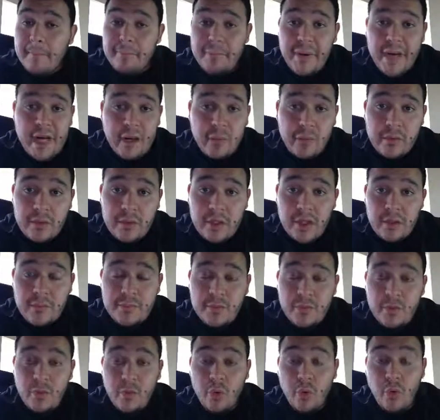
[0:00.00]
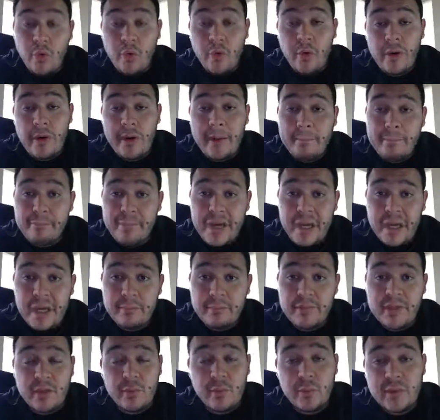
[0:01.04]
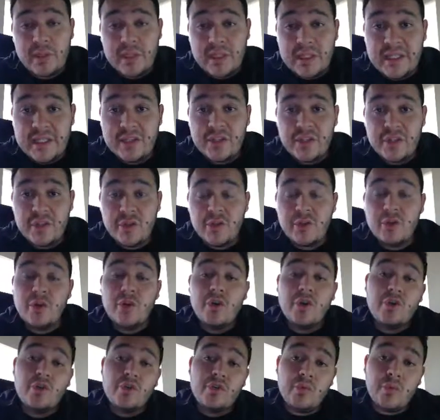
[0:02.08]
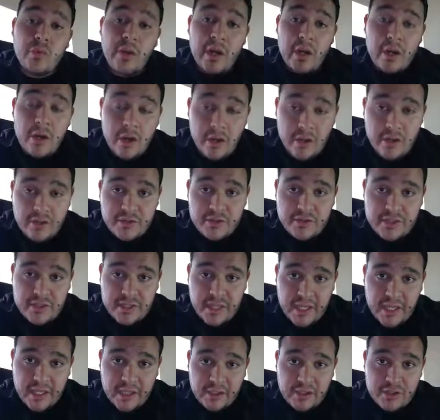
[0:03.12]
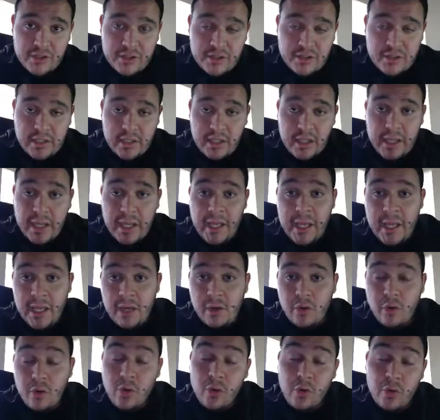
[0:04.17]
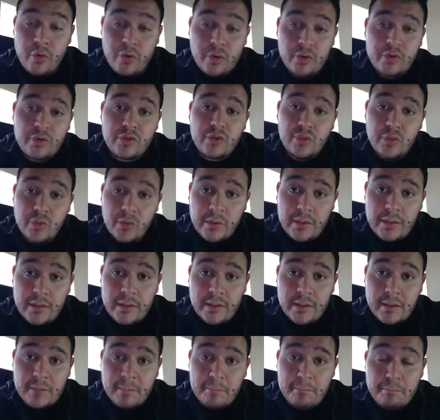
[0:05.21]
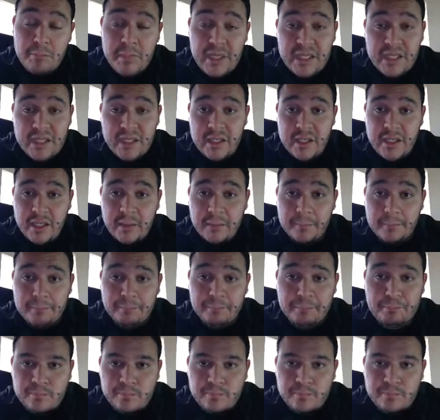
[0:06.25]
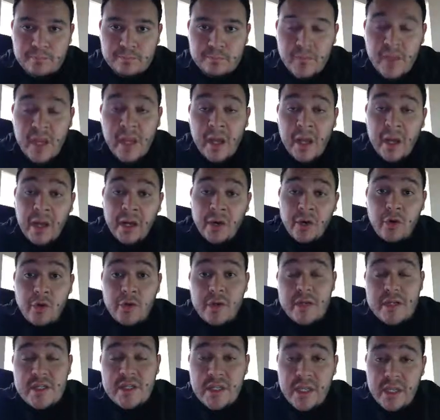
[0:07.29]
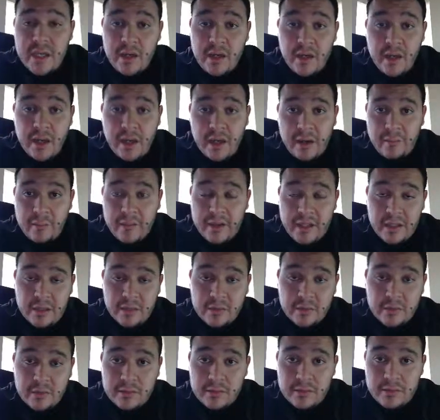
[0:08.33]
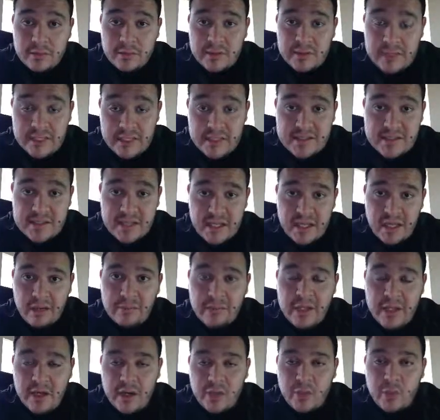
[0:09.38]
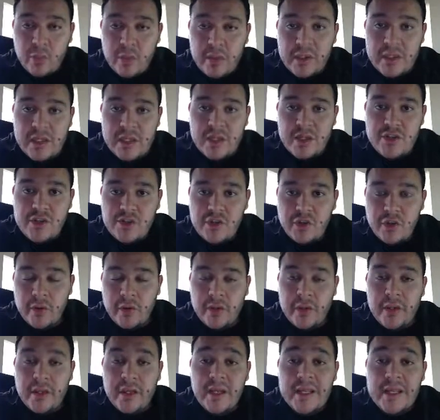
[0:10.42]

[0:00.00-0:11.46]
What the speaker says: power-ups, or a pipe that will lead you to another stage and or to a mini game. Another thing about this game that I really enjoy